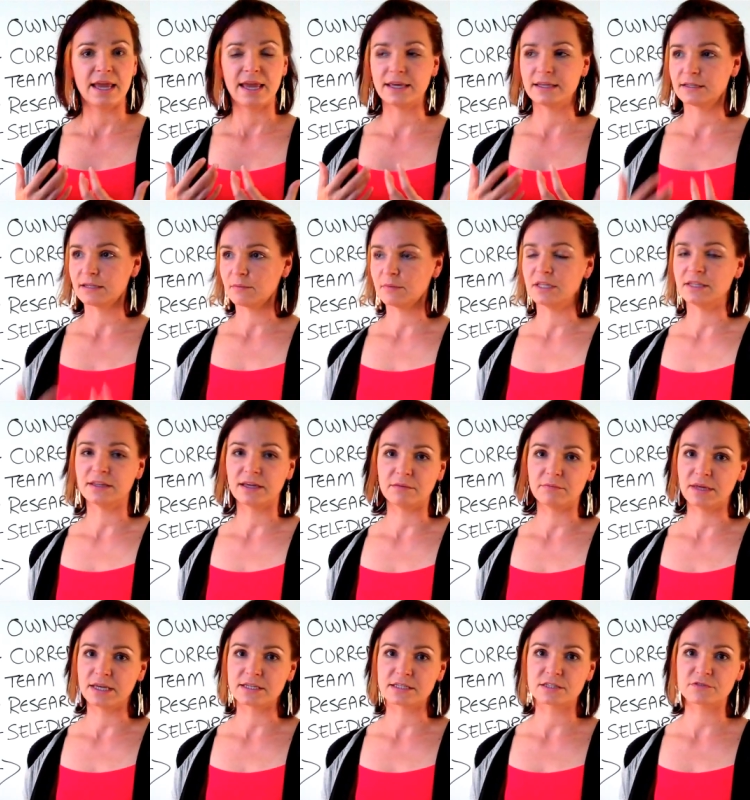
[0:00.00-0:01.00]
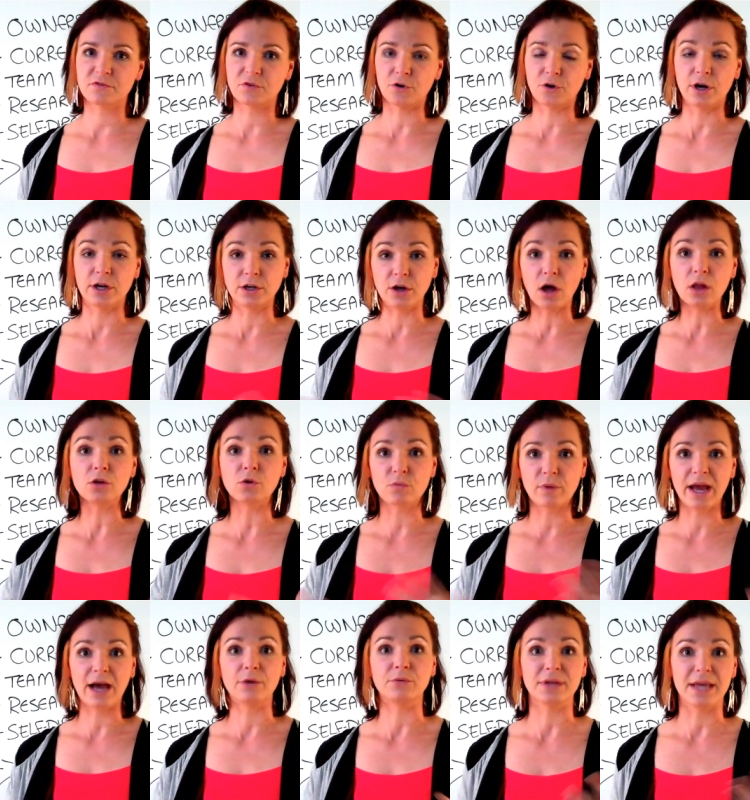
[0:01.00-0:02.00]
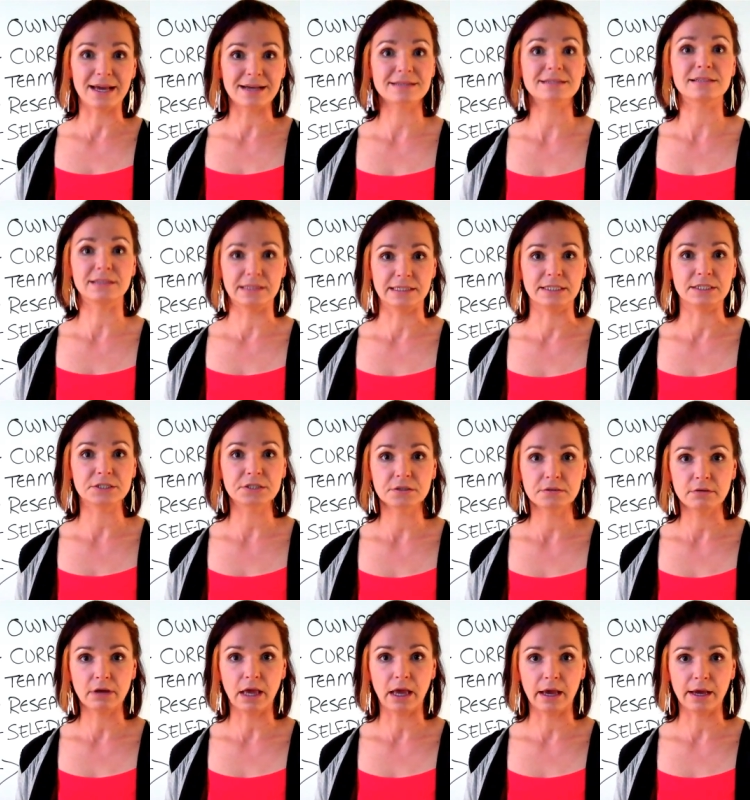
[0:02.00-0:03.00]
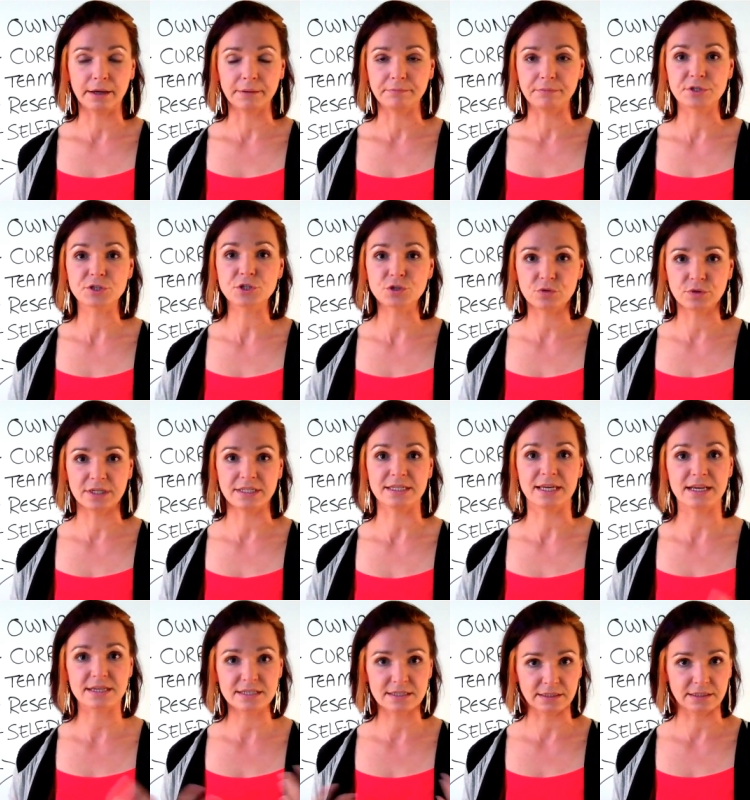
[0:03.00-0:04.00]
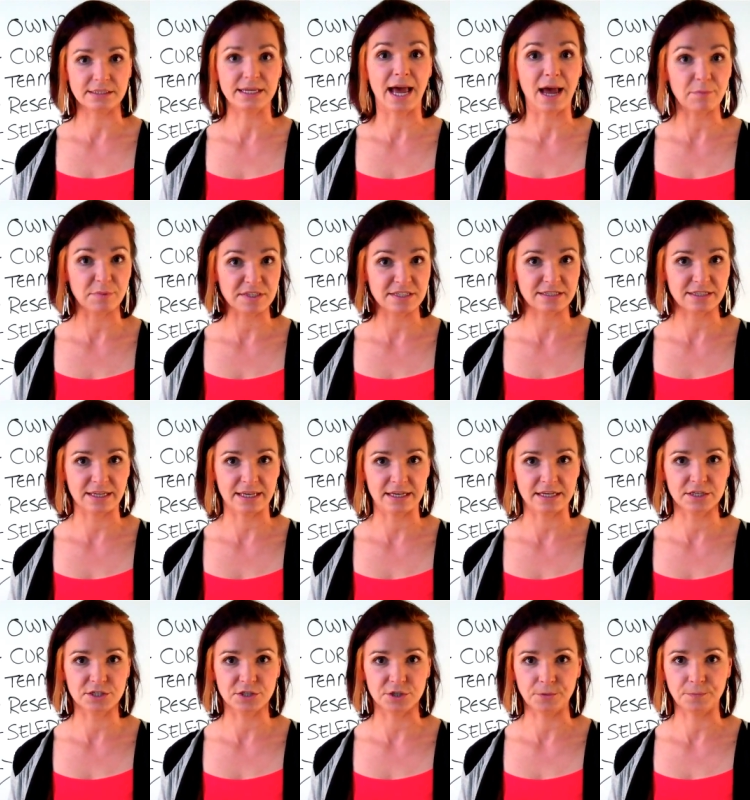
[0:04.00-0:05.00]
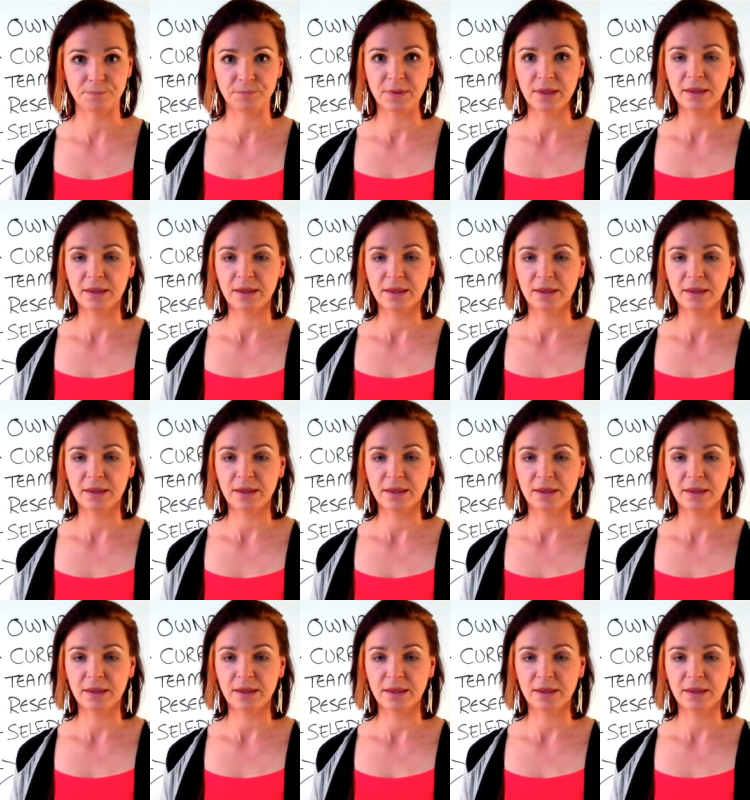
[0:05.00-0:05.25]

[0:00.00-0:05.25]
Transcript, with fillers: And I mean, that makes for an all-around excellent um, student, excellent habits to get into.